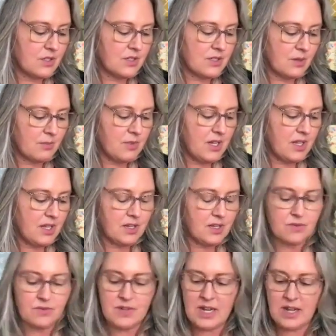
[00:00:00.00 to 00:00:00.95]
just I'm
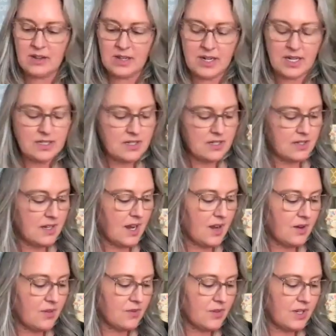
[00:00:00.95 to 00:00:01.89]
thinking of now that I didn't
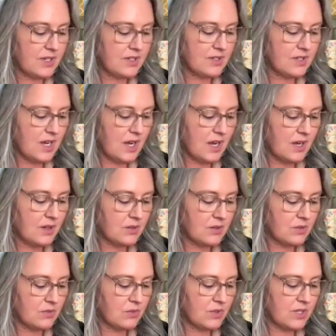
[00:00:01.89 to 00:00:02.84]
have written
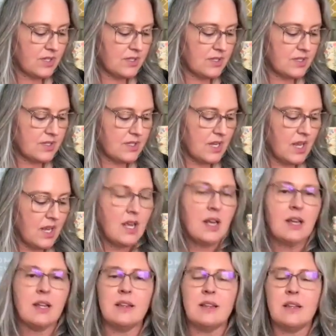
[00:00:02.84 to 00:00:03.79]
down was
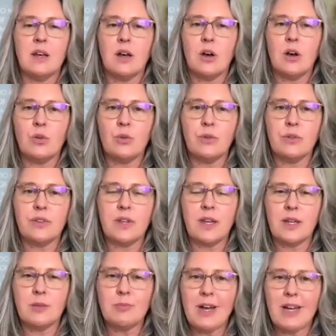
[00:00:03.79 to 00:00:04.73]
the whole
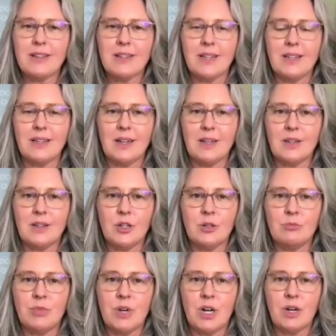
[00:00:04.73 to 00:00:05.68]
thing about the
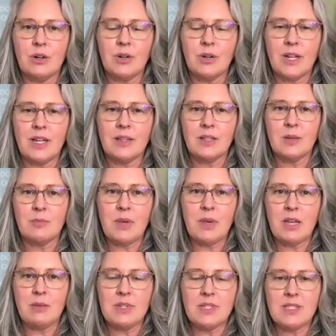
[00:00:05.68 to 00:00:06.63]
yellow bow in the
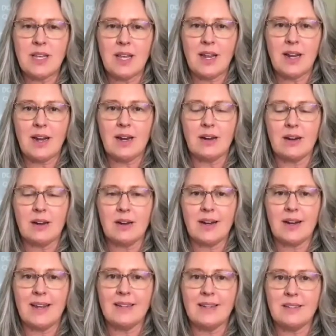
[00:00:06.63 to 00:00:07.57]
baby's
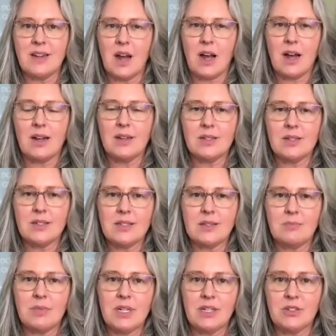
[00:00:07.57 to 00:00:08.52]
hair and
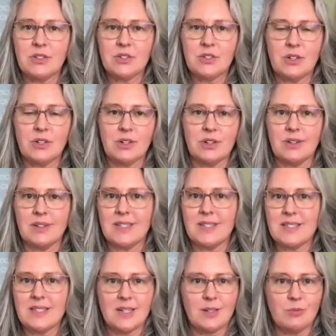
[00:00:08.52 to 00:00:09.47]
not being sure,
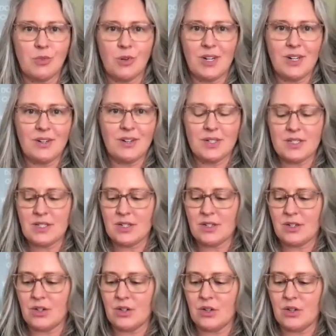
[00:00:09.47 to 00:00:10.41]
is it a boy or is it
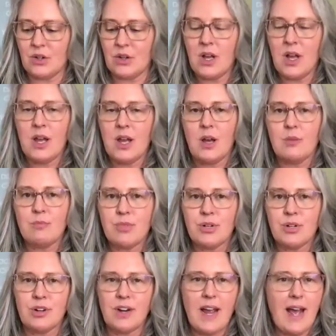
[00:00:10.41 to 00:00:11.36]
a girl?
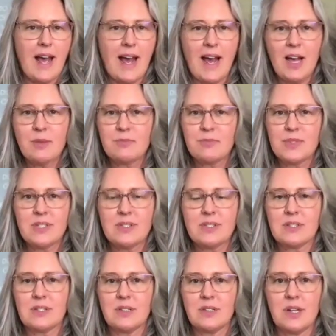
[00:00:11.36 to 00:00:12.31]

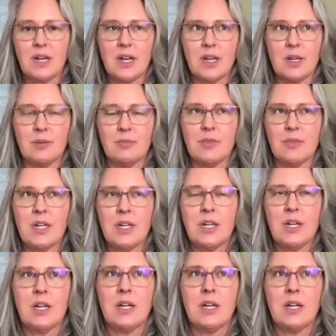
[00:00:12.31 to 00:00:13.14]
Perhaps the